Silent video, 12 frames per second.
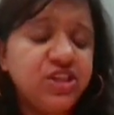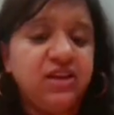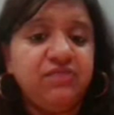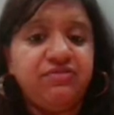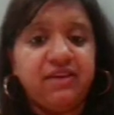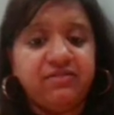
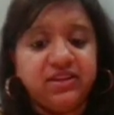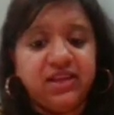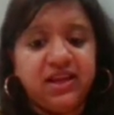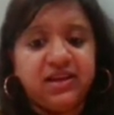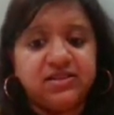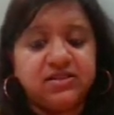if ever there
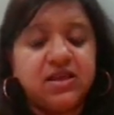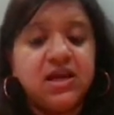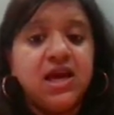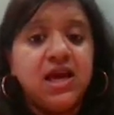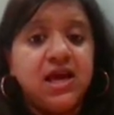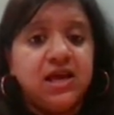is
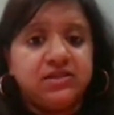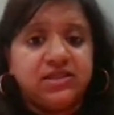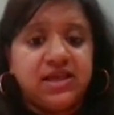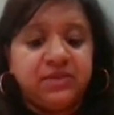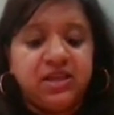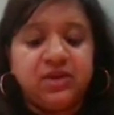
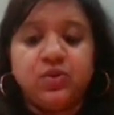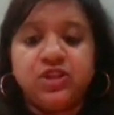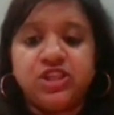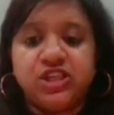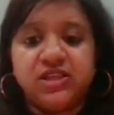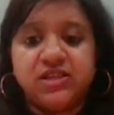something
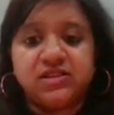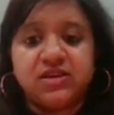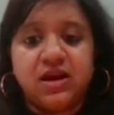which is